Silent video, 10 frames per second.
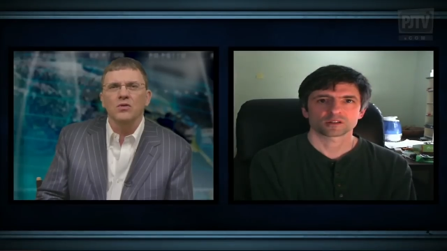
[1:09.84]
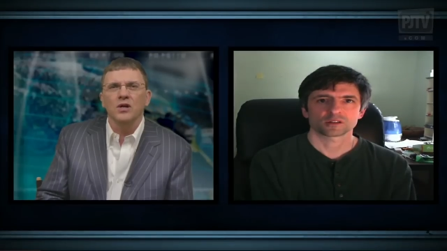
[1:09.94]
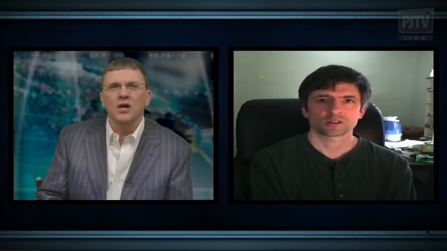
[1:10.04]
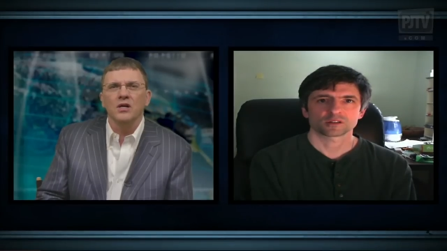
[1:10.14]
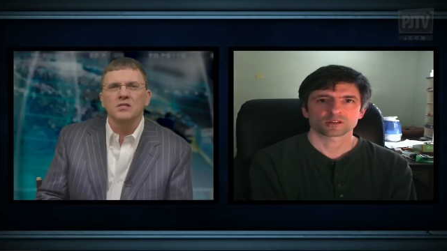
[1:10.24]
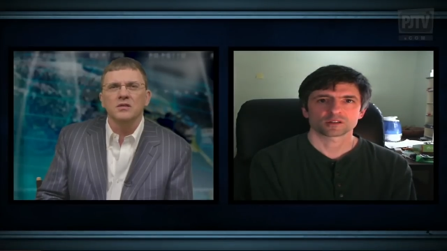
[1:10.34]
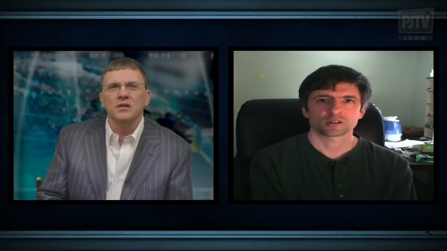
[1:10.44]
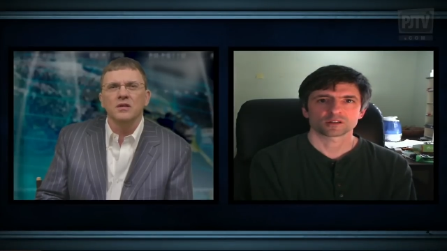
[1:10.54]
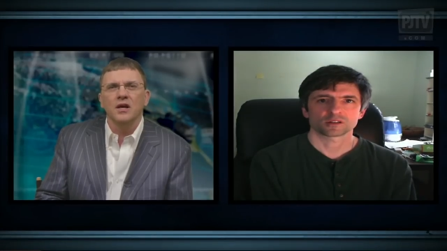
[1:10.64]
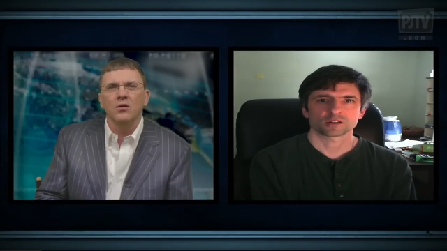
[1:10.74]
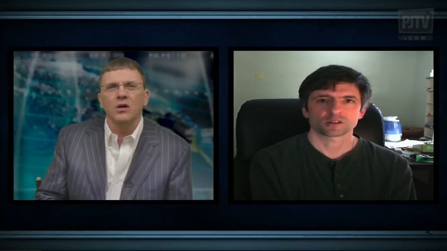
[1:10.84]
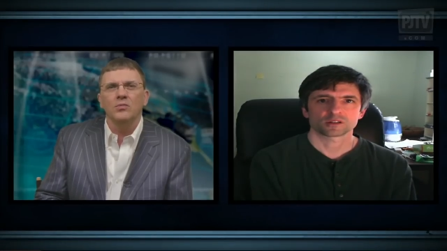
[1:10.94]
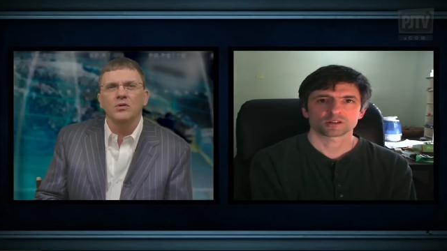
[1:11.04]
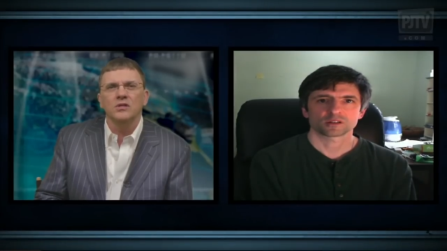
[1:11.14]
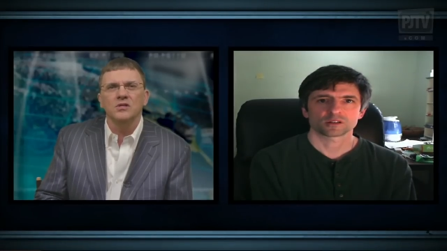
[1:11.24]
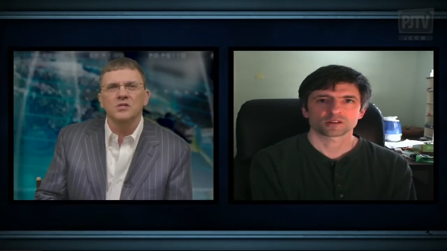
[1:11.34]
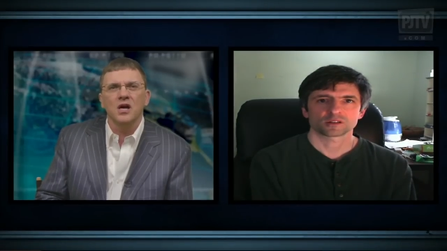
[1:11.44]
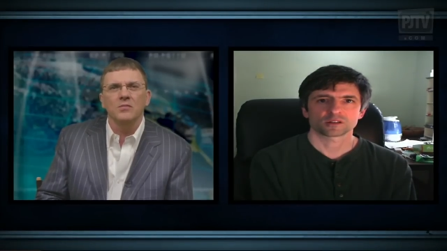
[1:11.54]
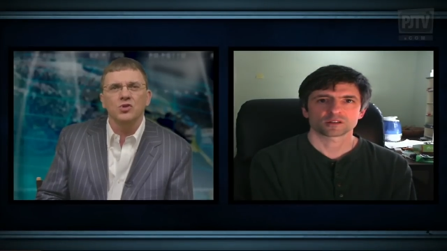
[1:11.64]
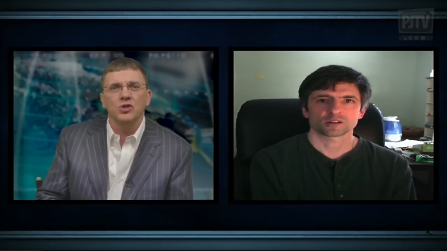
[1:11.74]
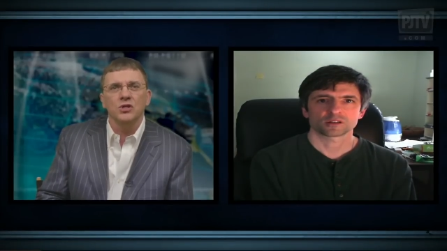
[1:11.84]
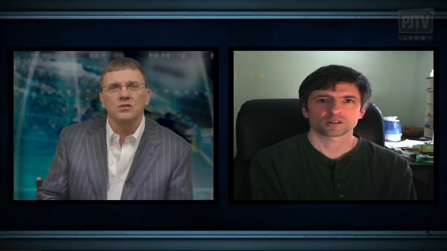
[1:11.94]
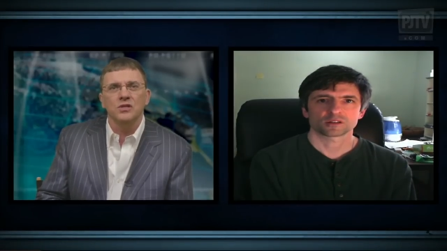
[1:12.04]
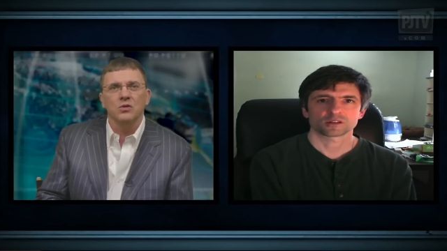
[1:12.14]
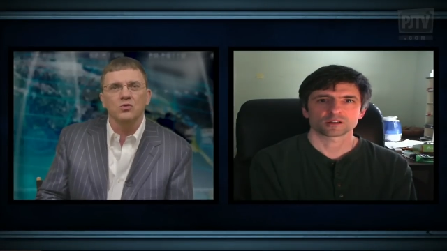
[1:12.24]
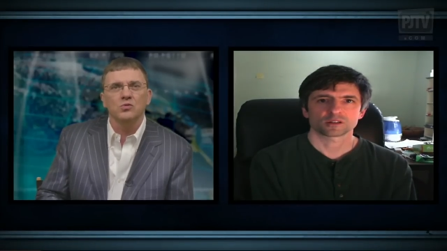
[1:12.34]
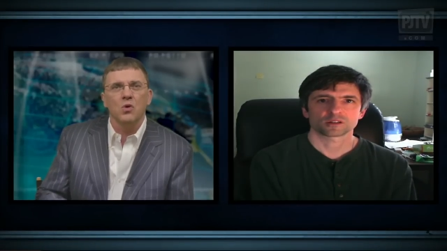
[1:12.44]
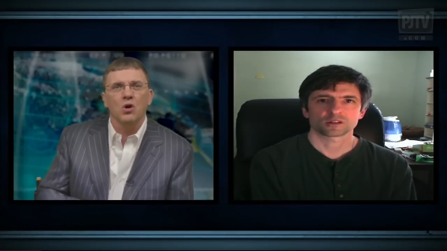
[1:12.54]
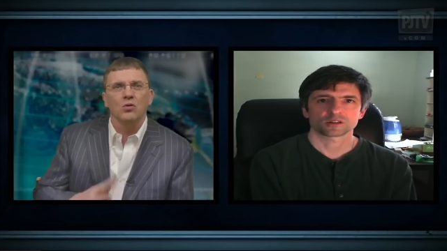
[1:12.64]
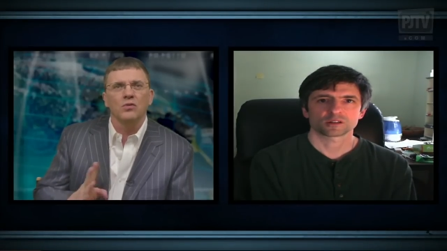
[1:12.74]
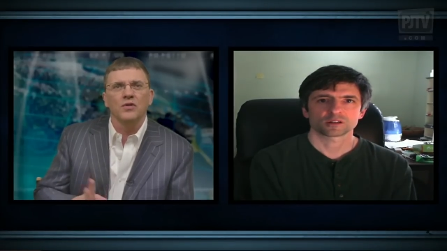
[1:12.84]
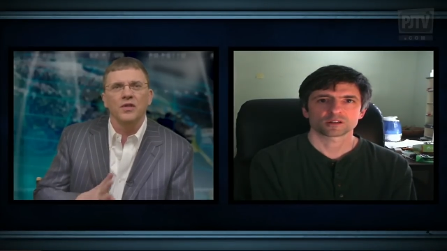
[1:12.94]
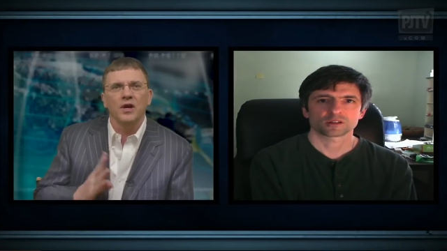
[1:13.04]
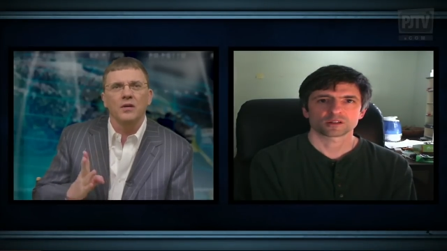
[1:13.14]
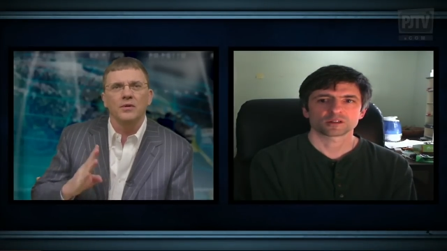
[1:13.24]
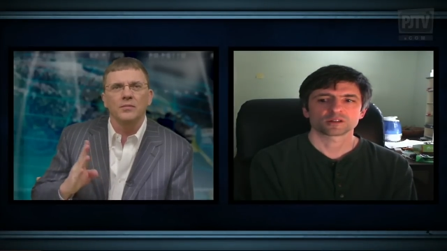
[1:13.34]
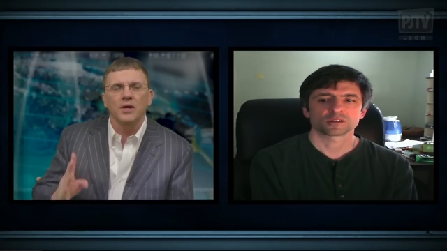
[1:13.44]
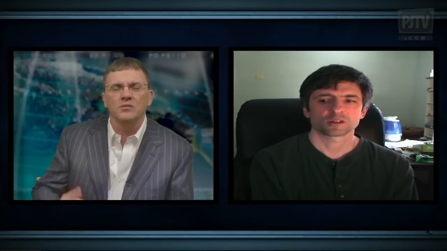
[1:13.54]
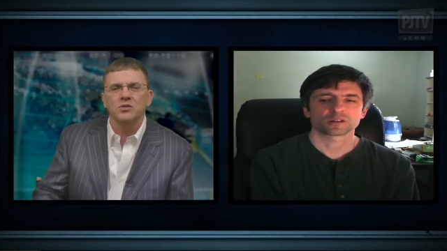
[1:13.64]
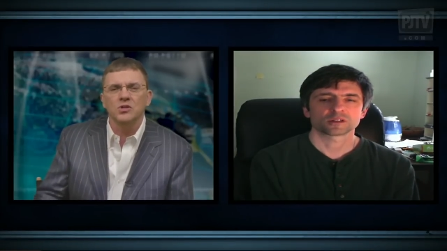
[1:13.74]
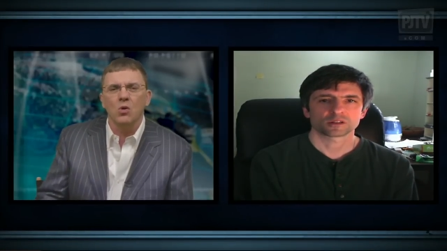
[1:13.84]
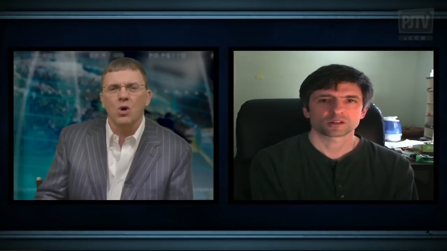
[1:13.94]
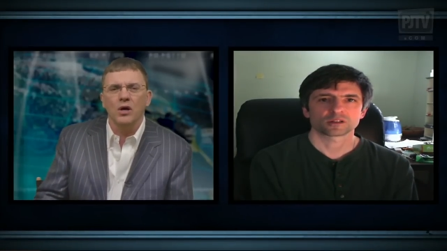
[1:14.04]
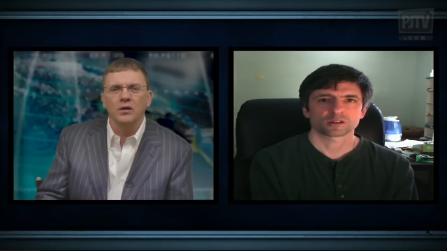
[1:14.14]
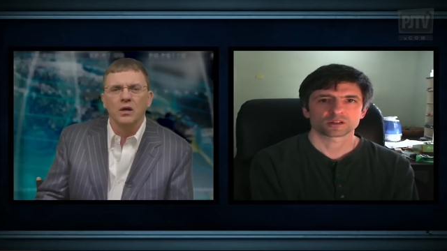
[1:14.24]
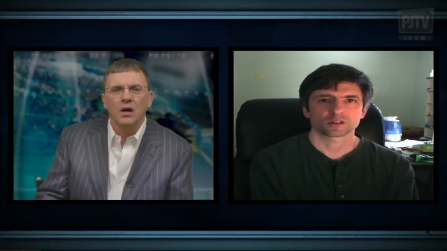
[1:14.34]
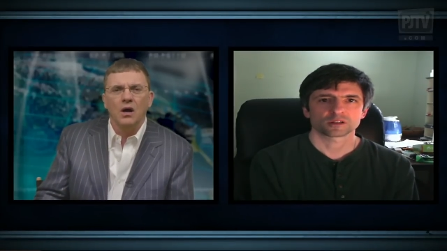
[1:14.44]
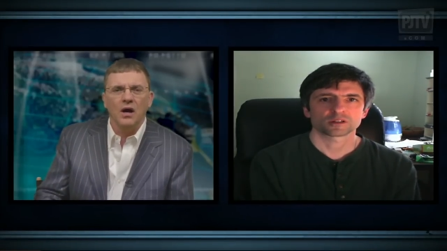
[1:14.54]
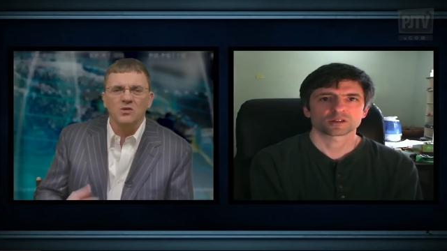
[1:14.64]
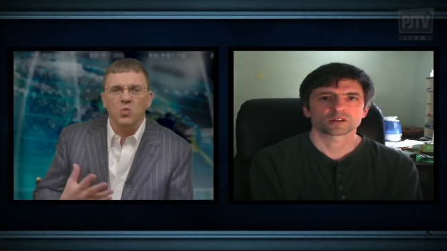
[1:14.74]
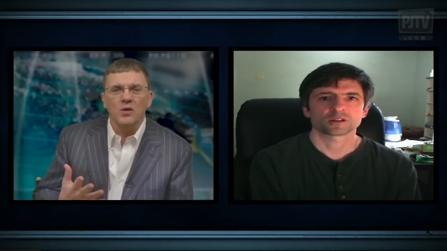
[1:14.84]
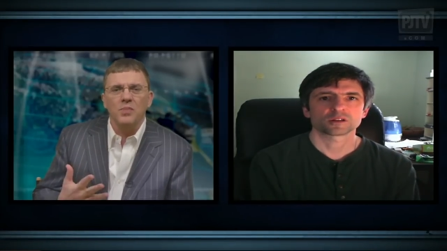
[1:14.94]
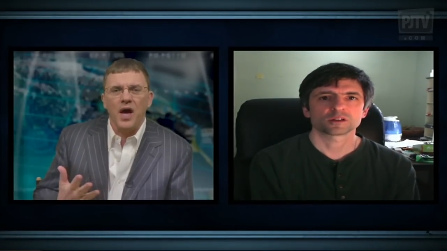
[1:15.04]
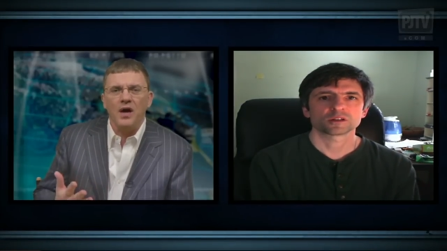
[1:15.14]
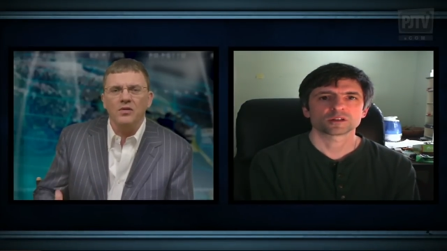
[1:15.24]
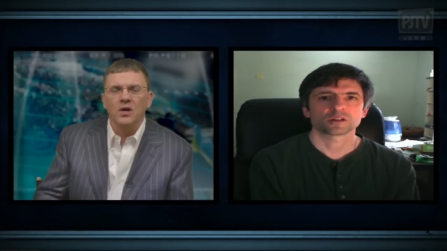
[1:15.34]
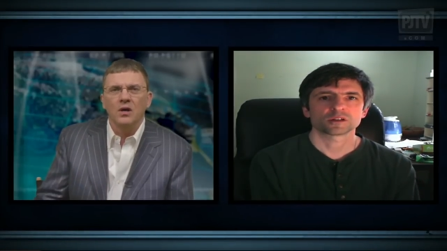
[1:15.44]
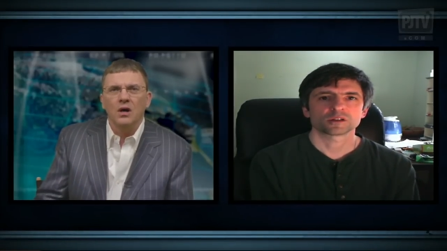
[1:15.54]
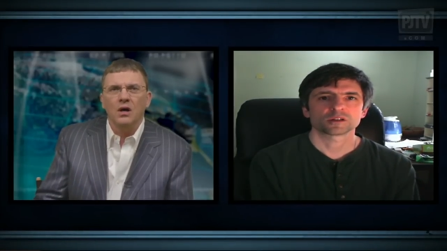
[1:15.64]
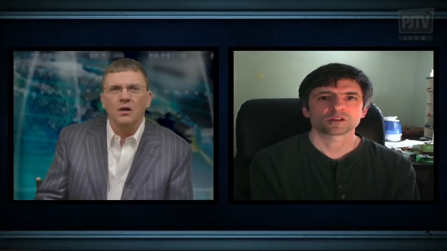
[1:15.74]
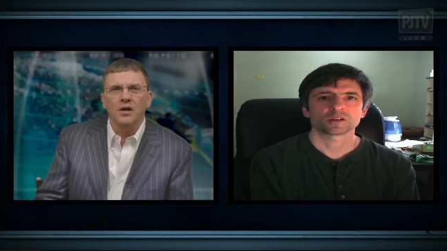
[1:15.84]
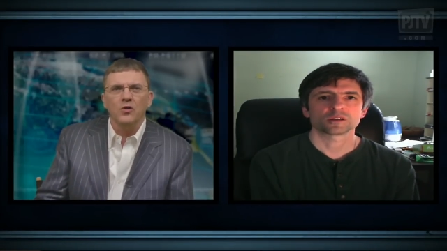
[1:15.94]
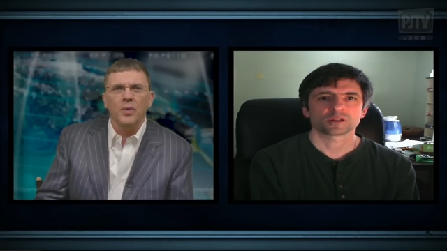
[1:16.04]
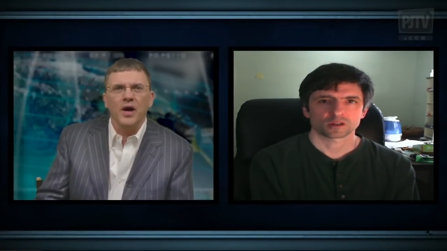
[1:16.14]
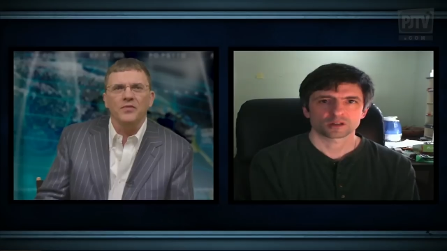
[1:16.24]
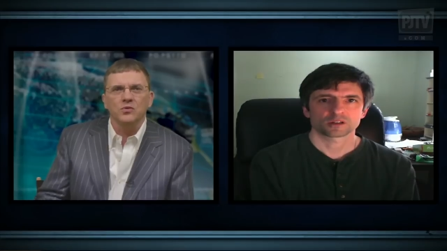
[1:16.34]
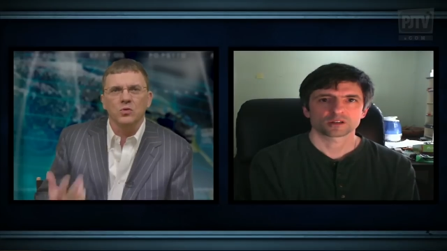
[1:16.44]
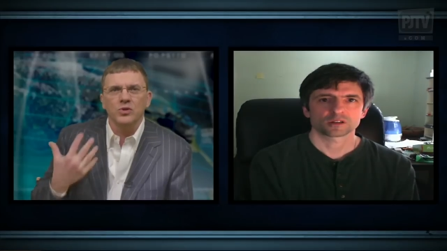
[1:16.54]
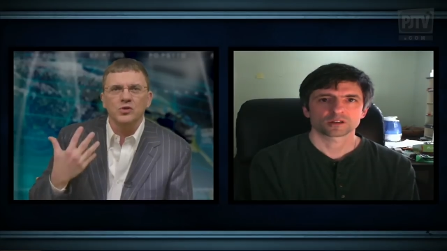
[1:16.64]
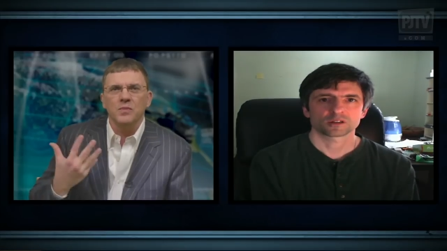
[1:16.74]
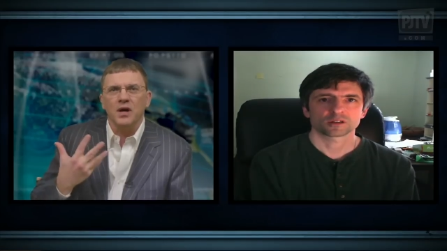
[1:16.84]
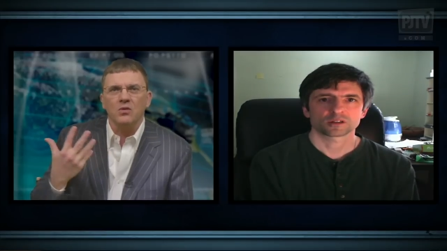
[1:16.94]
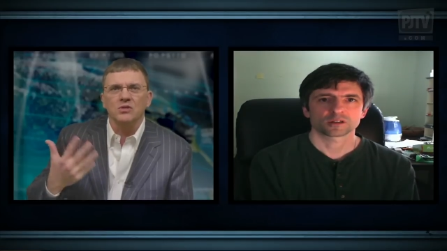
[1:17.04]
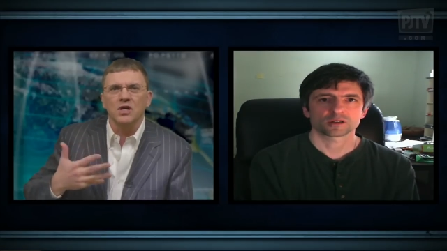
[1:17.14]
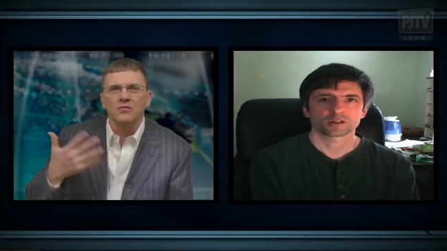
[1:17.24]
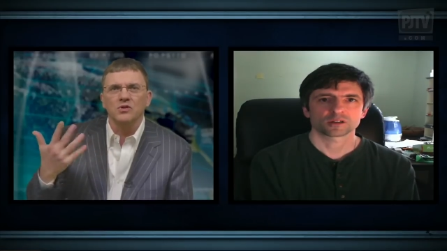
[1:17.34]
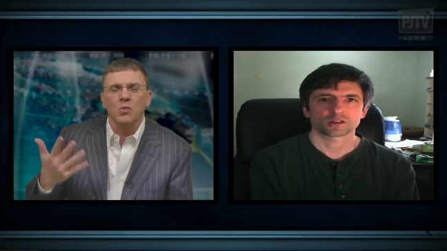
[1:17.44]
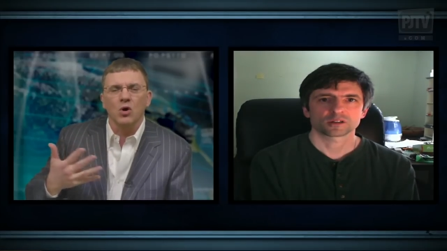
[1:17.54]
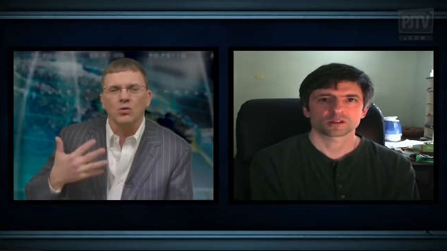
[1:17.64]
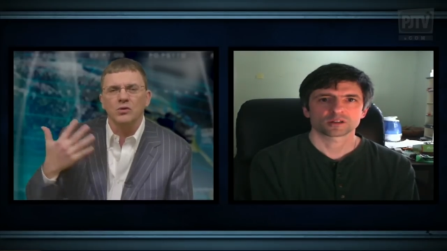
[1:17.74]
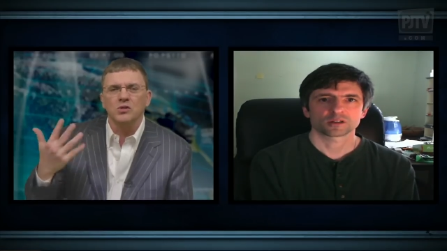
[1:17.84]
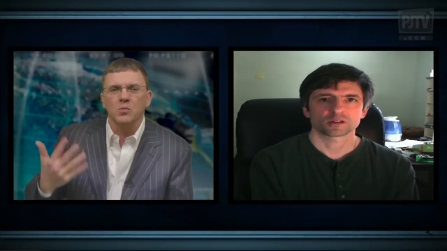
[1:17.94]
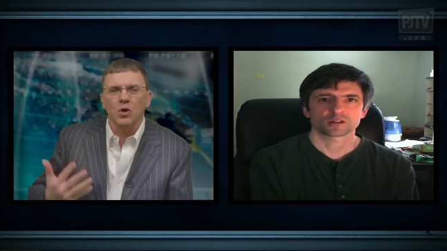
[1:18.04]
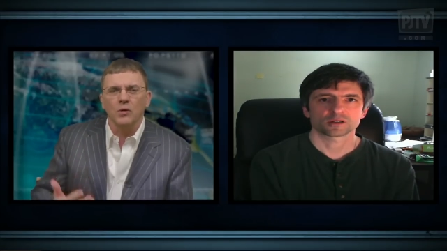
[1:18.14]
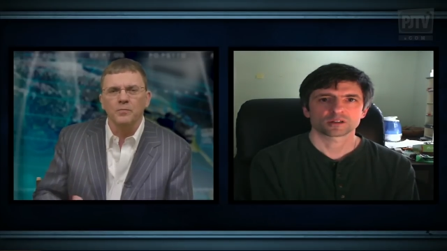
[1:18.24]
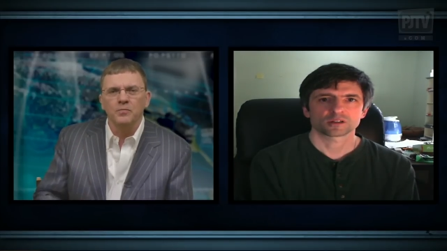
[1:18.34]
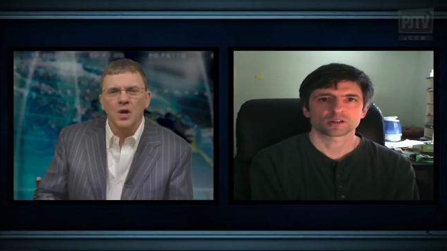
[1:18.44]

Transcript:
Speaker 1: than us and then they're able to design machines that are smarter than them and, and so on uh, as one path. Uh, another path is where we just make ourselves smarter and smarter.